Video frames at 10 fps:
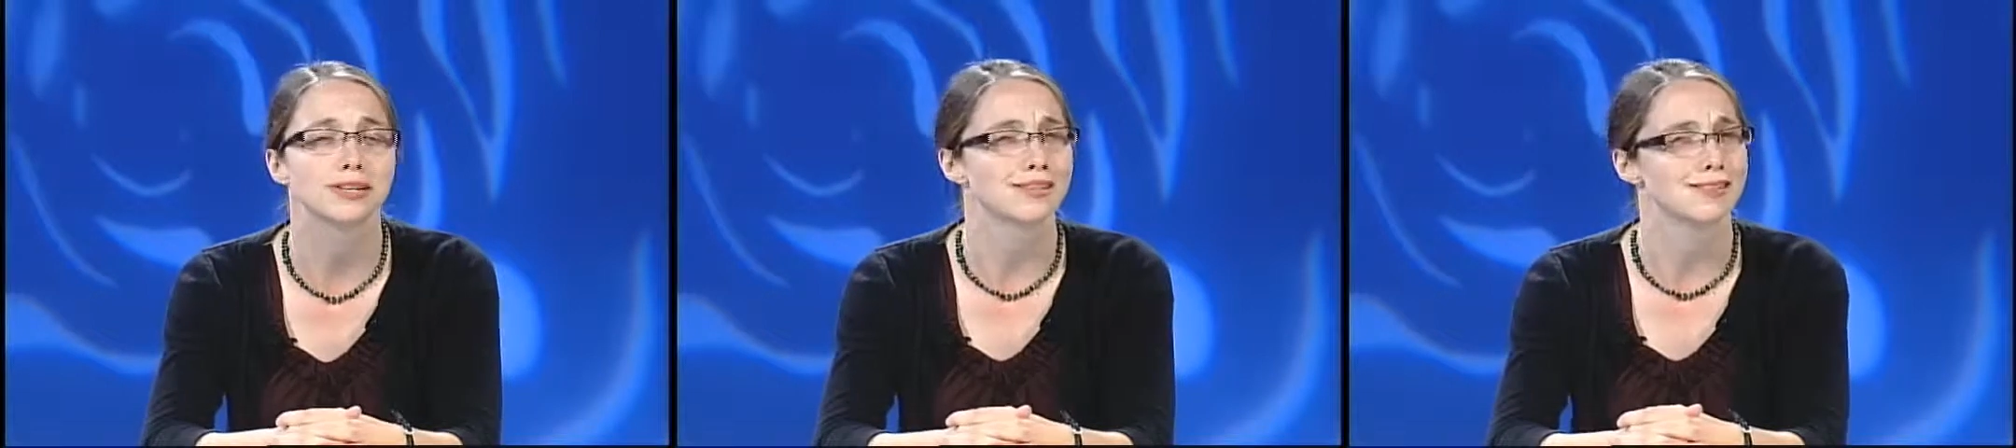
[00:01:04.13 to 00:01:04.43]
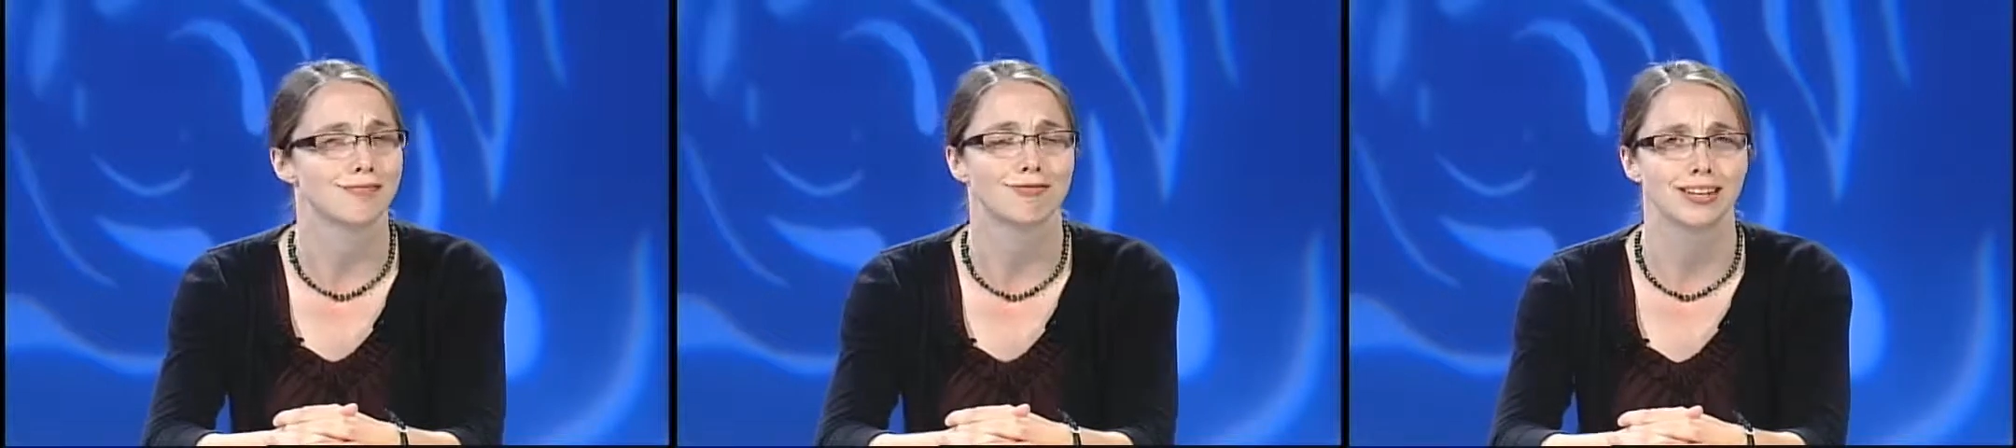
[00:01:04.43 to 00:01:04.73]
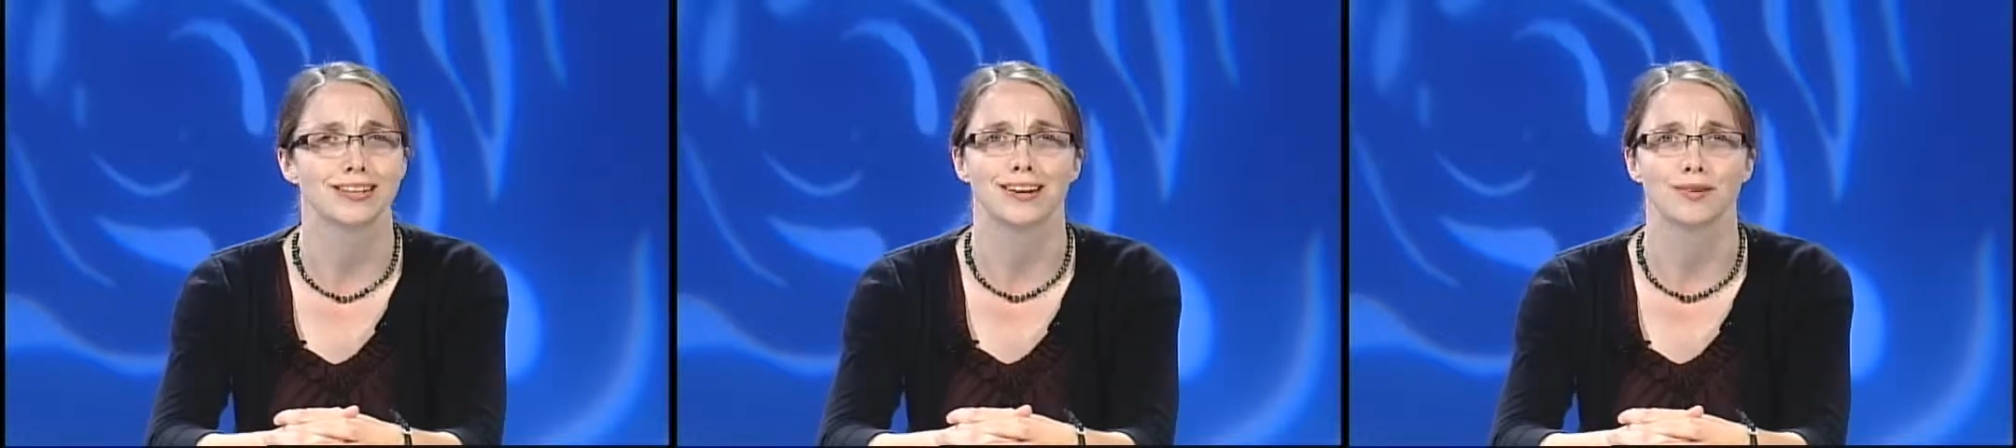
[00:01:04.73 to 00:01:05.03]
a
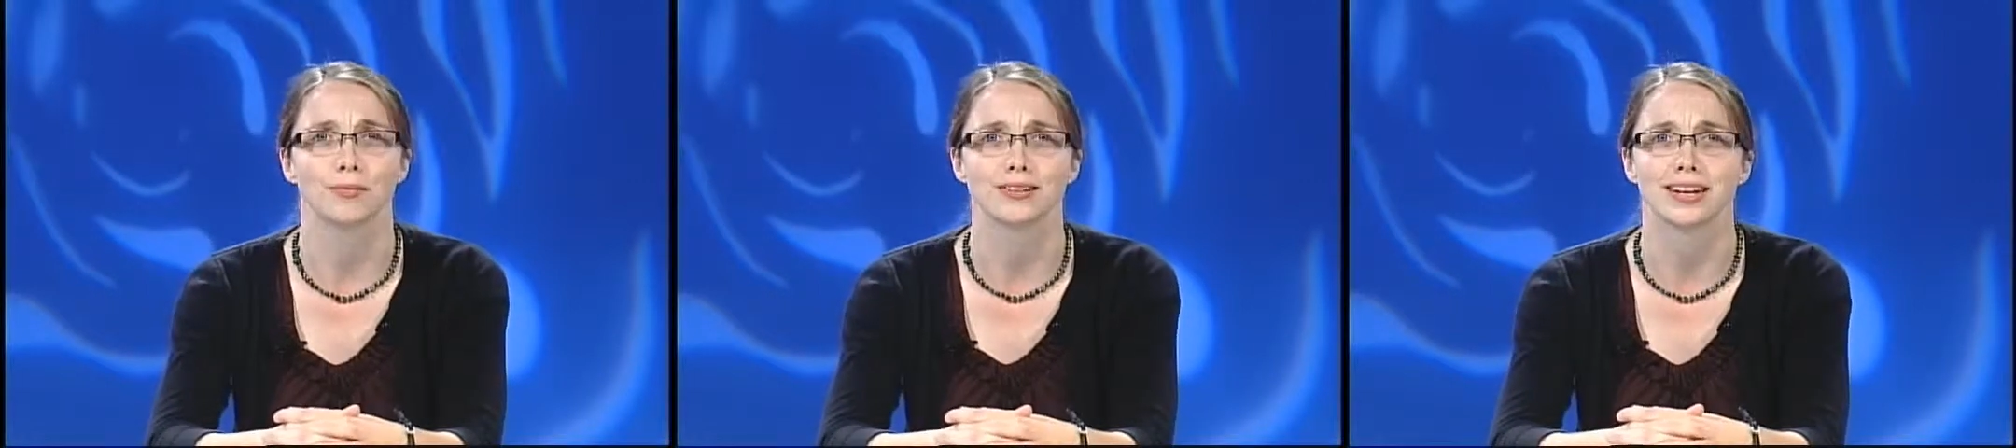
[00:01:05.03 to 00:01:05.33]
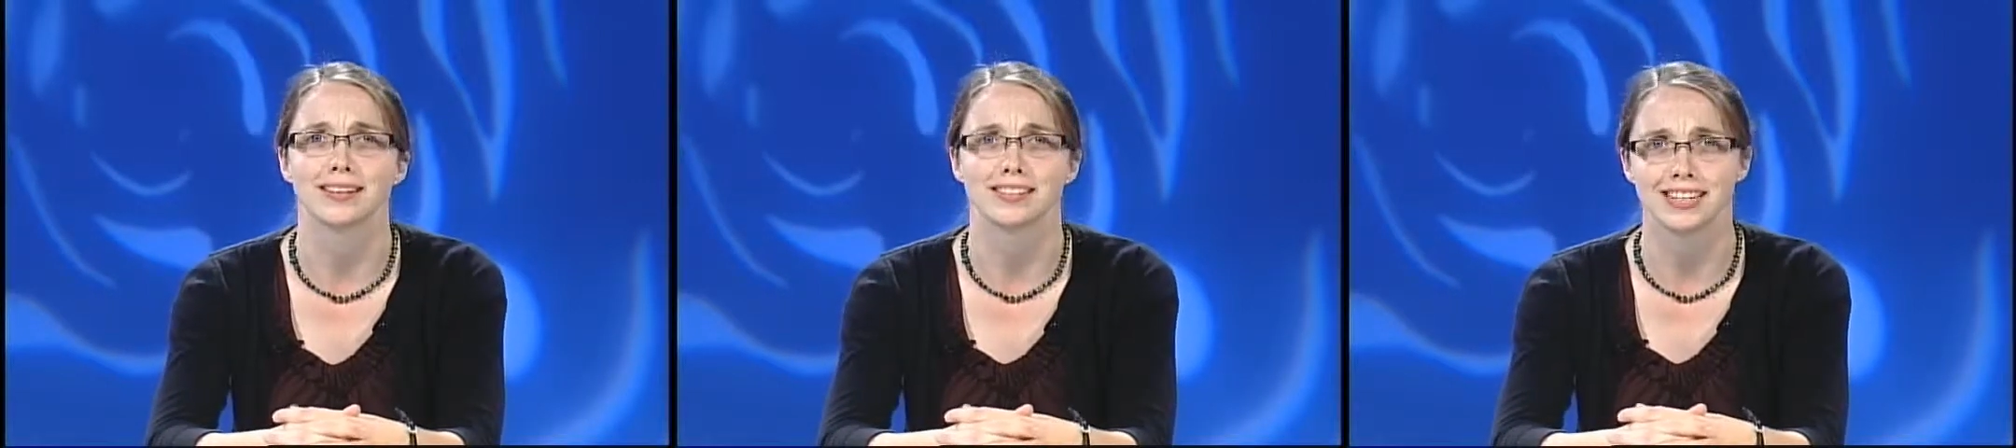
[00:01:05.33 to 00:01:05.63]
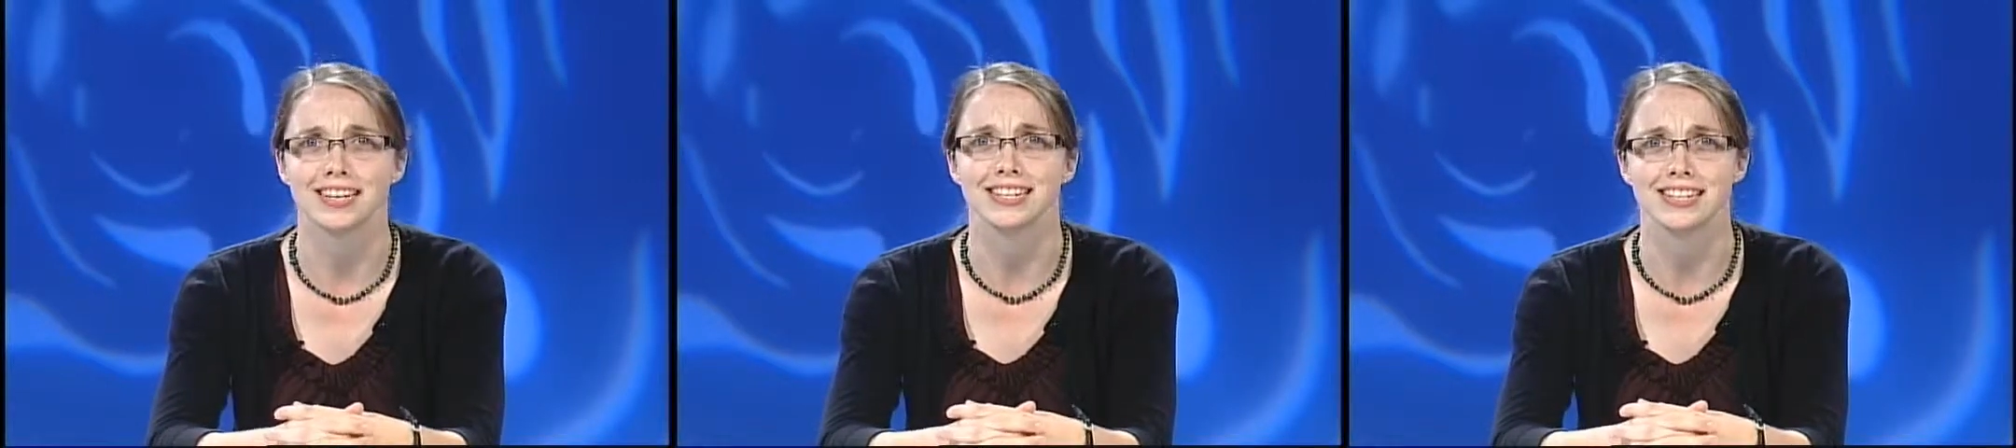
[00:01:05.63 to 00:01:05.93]
really terrible
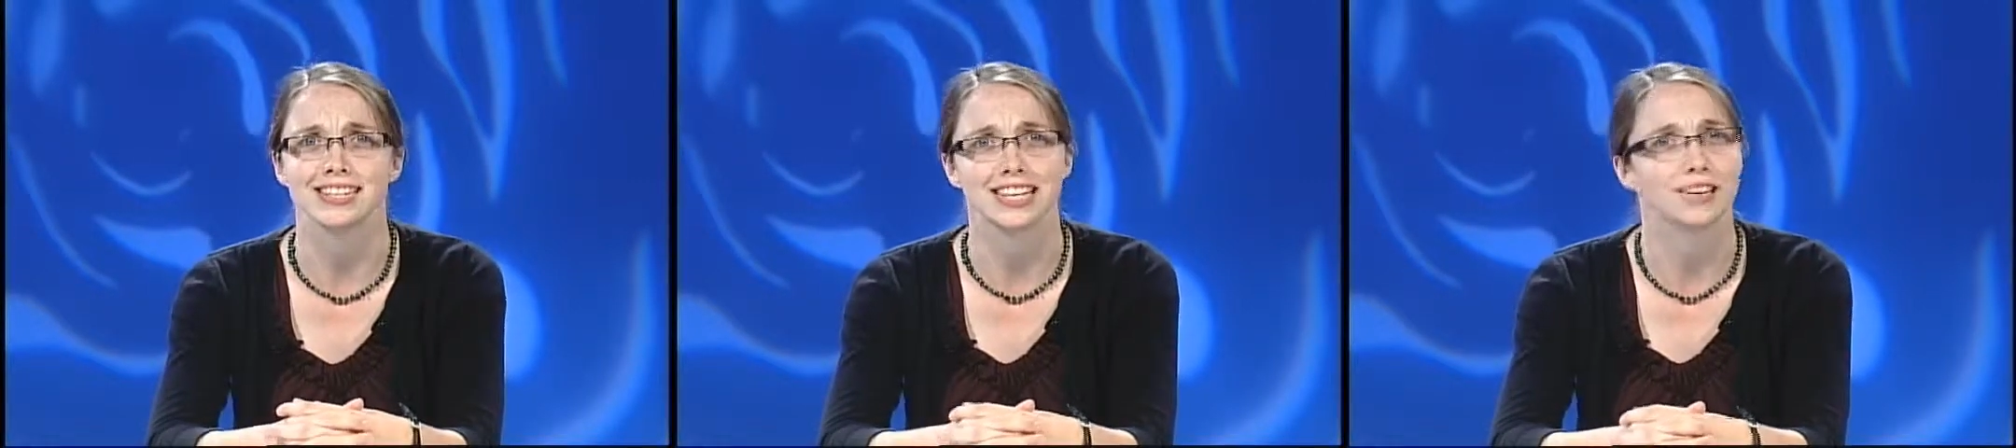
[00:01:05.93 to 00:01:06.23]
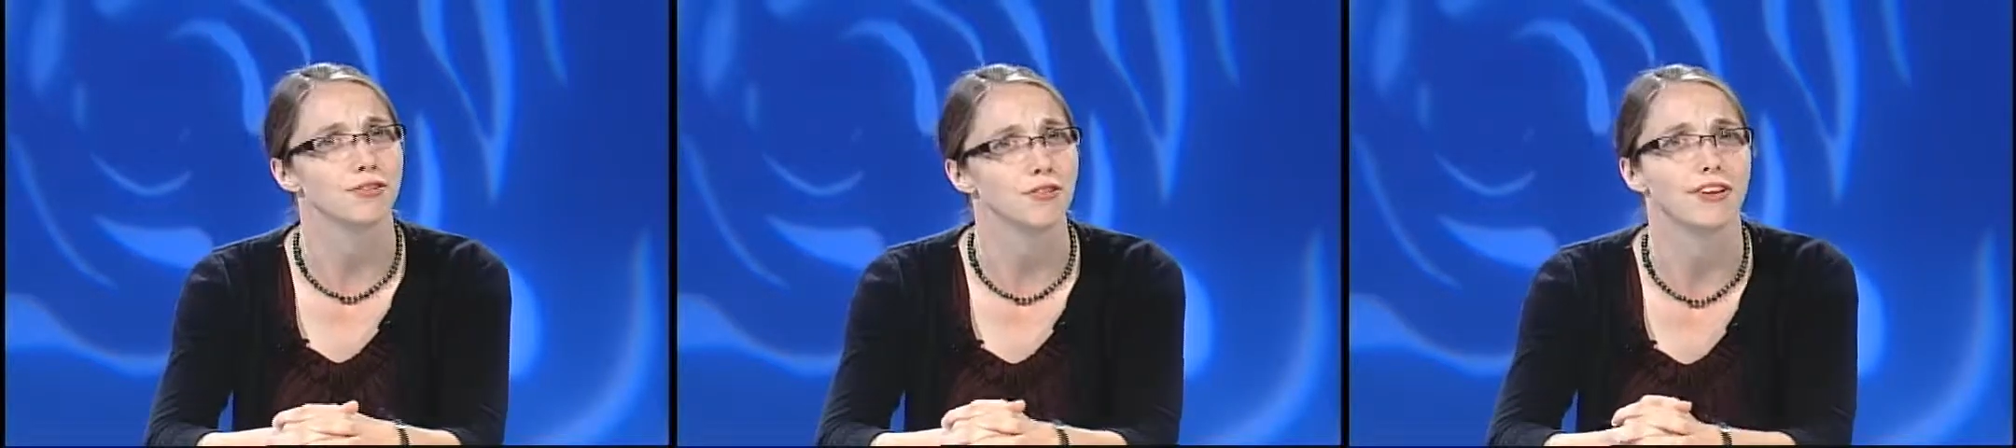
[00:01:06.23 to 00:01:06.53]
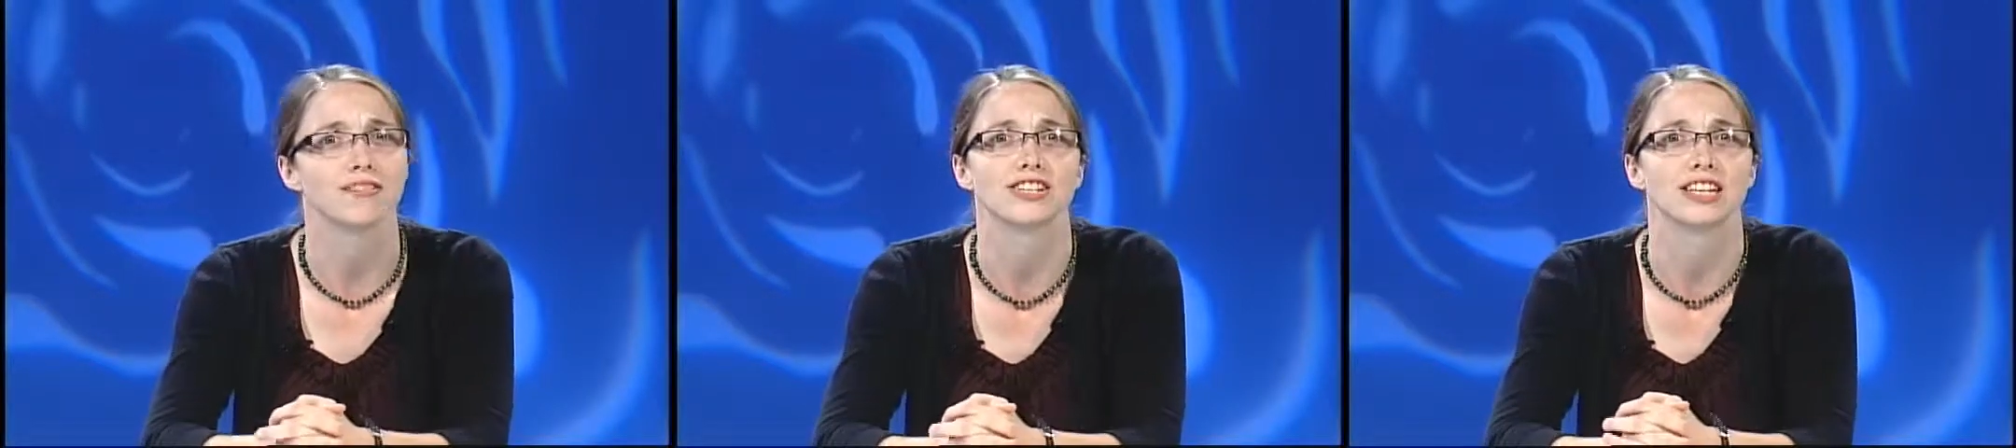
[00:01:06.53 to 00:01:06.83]
sight to see if you've
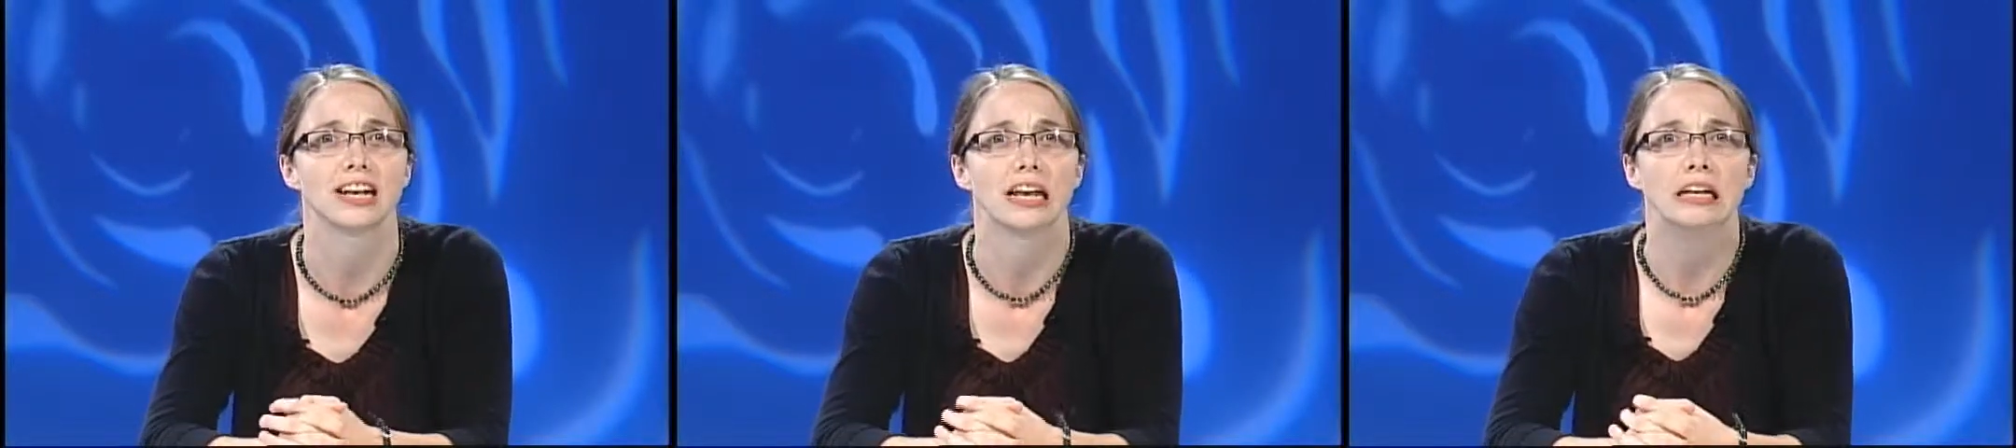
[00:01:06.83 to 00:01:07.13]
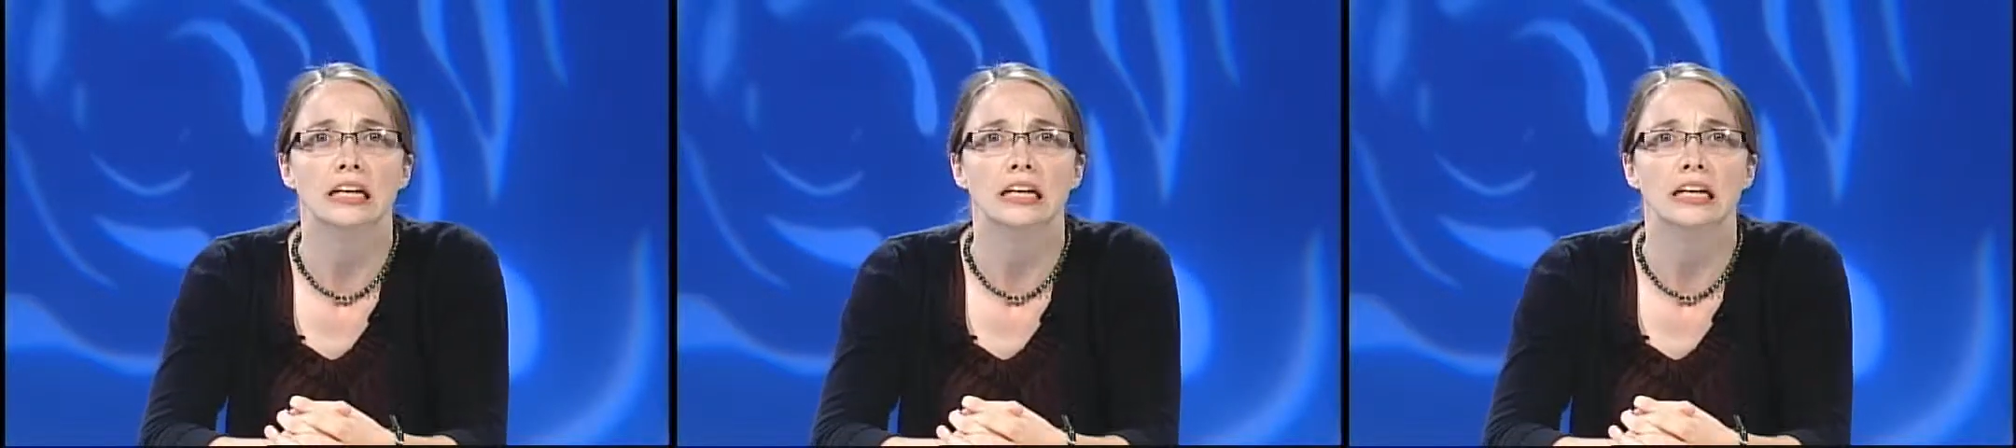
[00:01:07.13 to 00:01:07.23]
ever seen it.